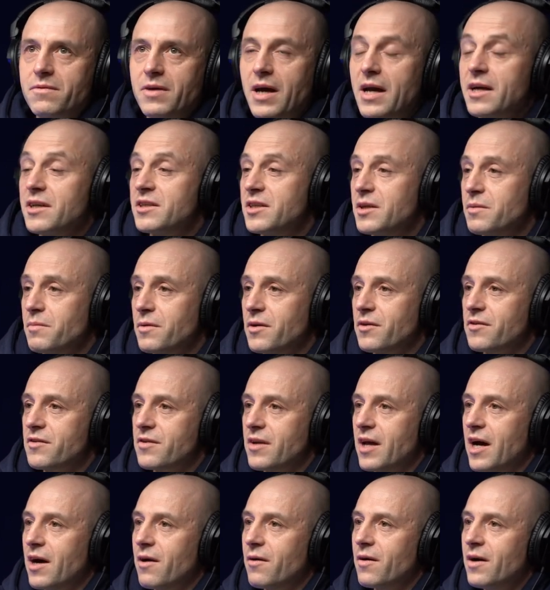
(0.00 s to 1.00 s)
18 months
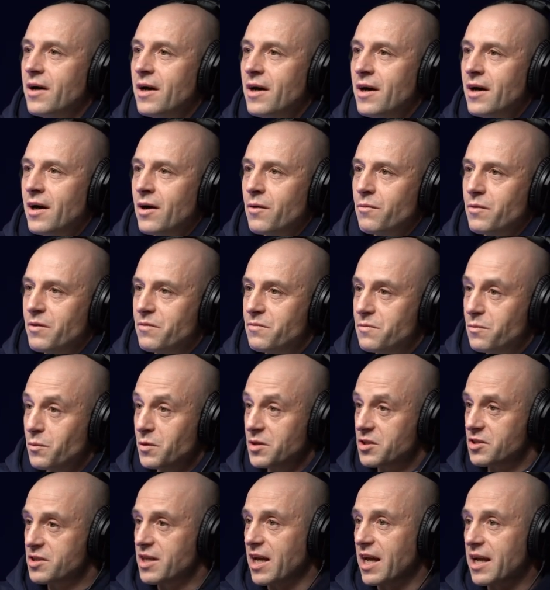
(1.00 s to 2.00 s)
now, we are
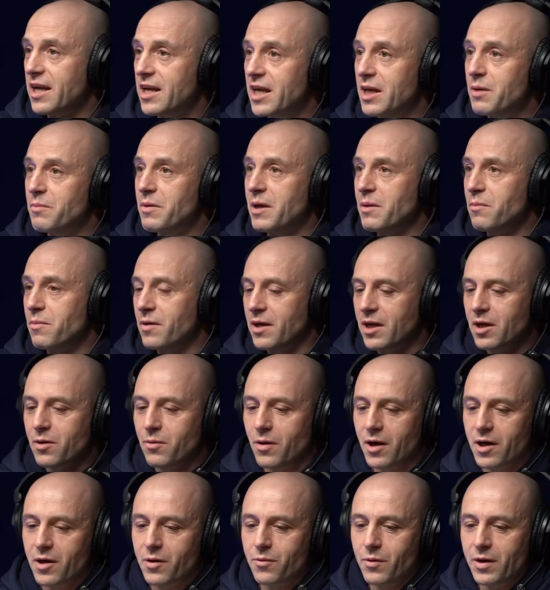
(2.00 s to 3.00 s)
just getting key people in
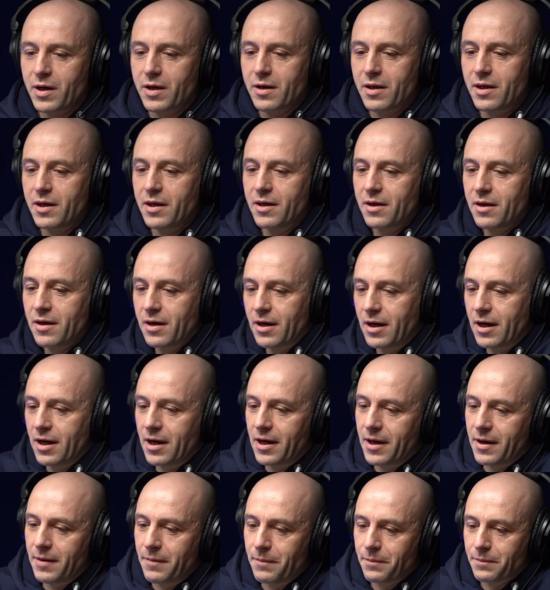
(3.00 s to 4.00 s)
quite quickly.
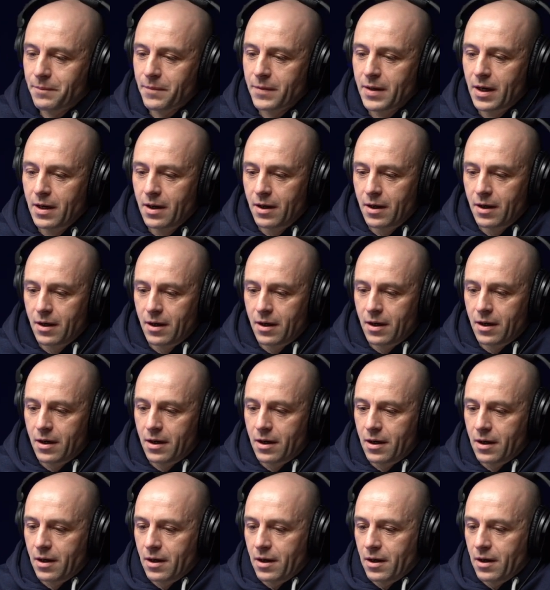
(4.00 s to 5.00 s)
Um,
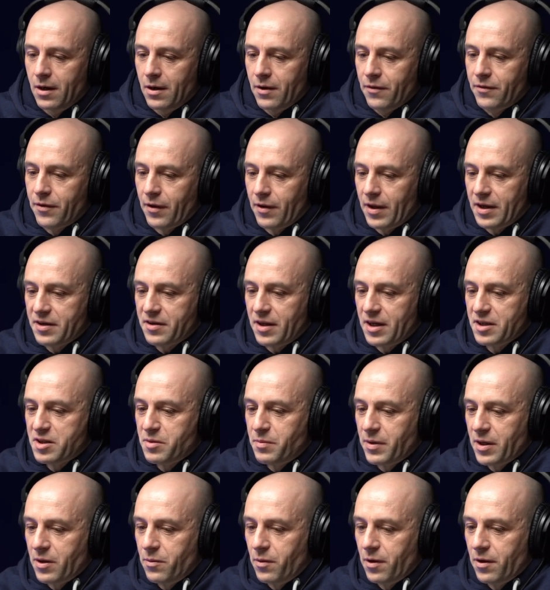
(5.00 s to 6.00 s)
so that, that's a
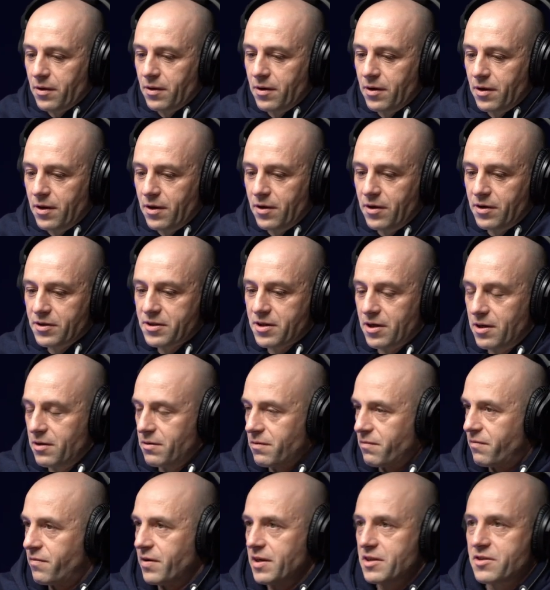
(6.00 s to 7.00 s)
big one. And also
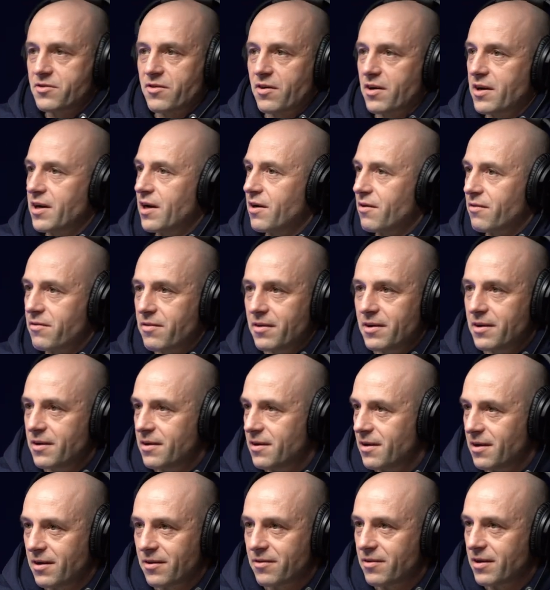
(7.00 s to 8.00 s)
fit, strong, and healthy.
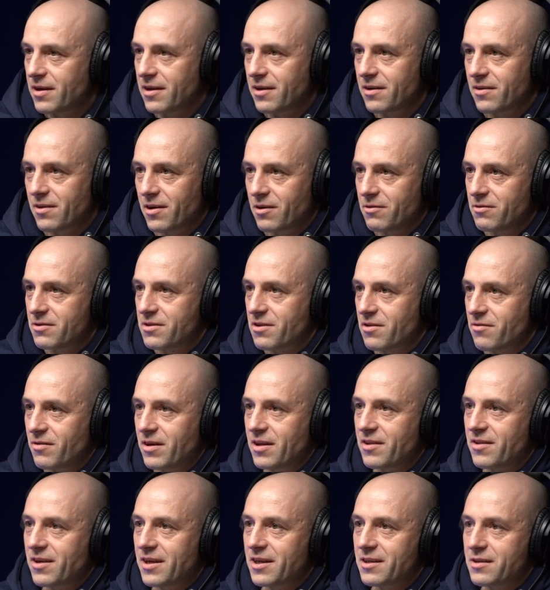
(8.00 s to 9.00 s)
I think those three
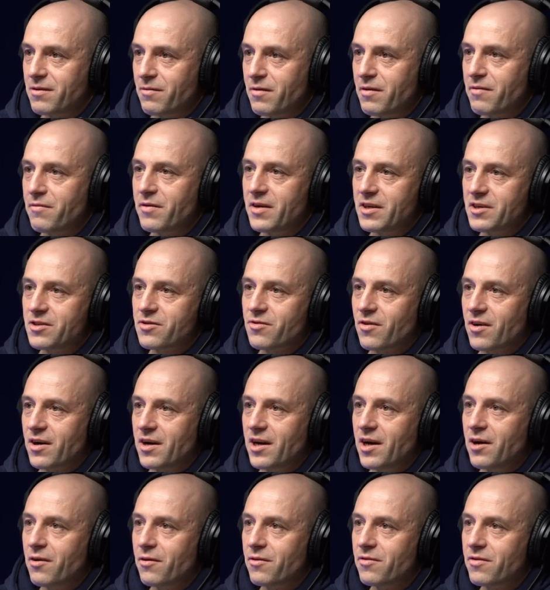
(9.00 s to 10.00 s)
things, if you're fit, strong, and
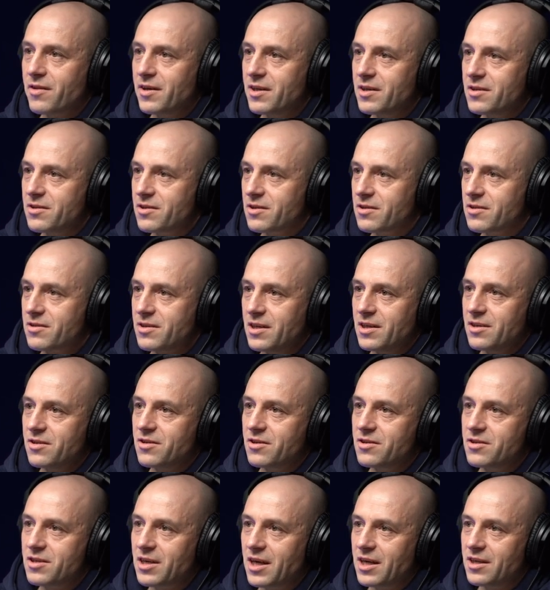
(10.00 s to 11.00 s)
healthy, it's just it
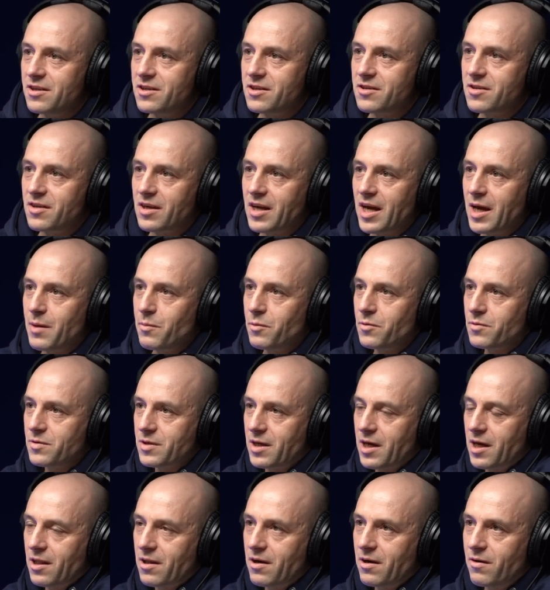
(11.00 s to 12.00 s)
just changes the game
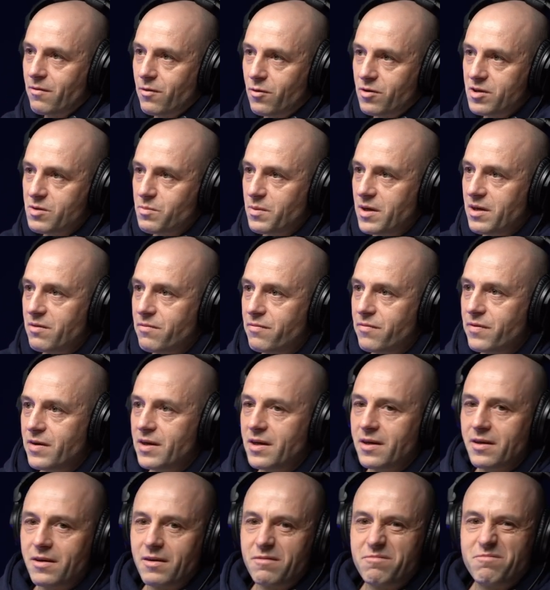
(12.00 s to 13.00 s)
altogether. I've always been
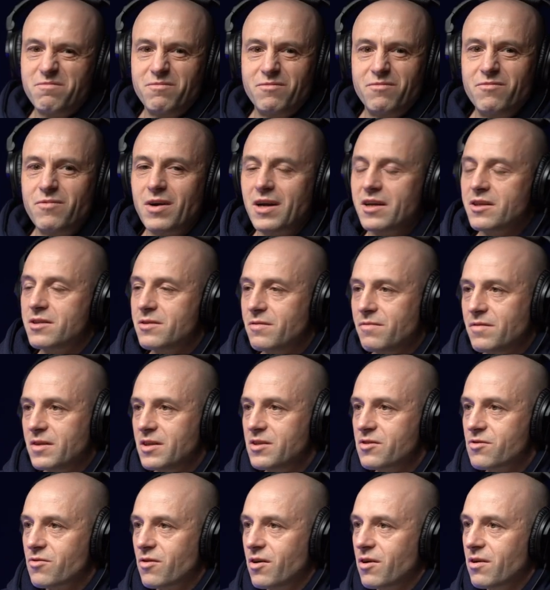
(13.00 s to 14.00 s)
fit, relatively
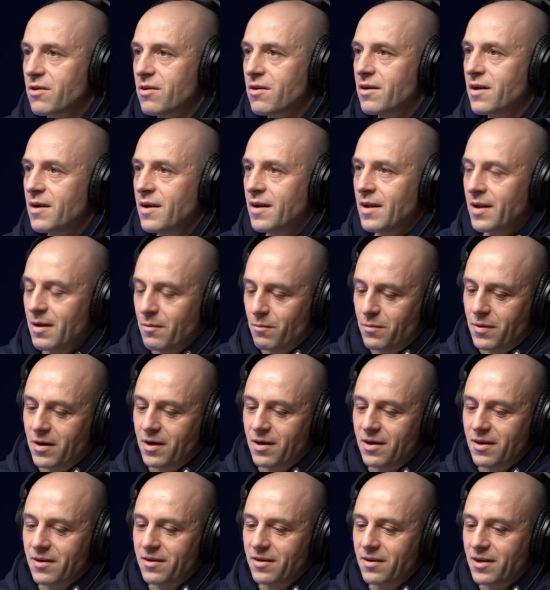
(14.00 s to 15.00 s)
strong,
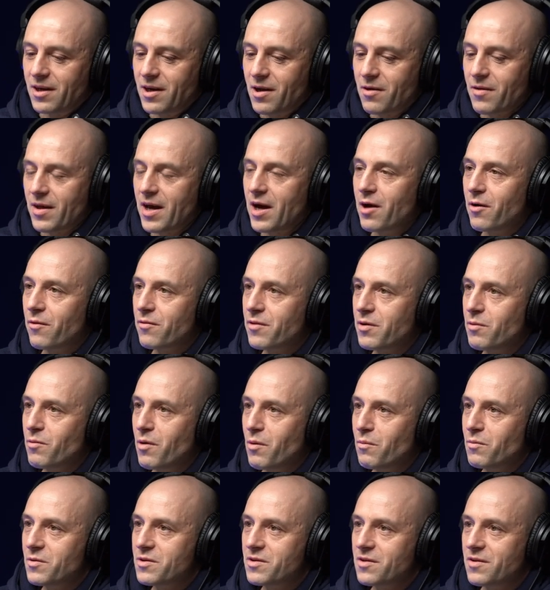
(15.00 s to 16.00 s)
but you know the healthy
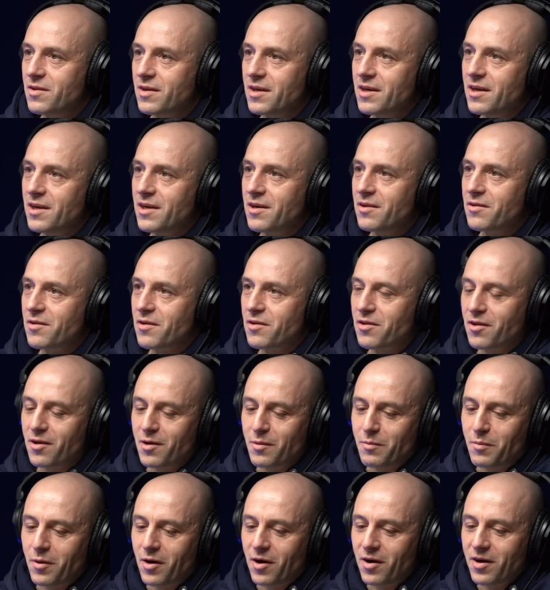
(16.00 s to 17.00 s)
one was the uh, the
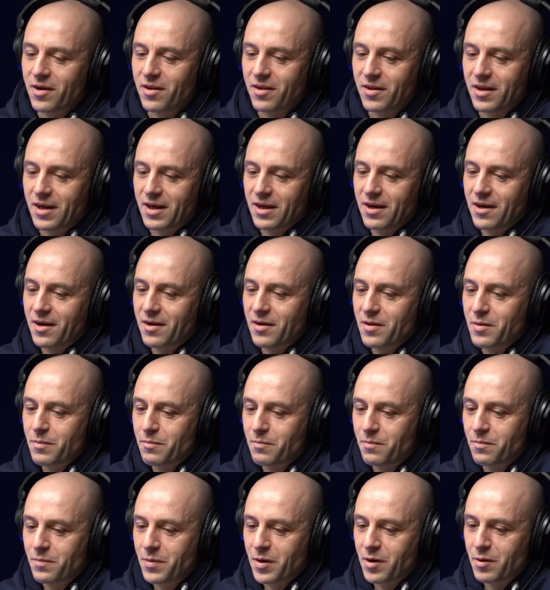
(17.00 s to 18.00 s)
third part in the uh, the
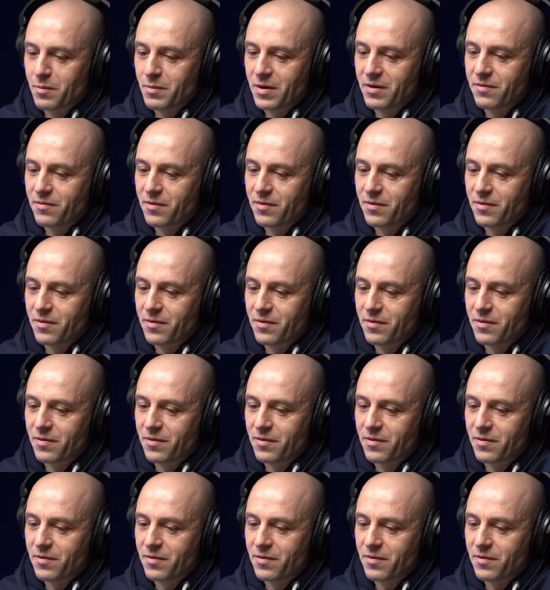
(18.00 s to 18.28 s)
pyramid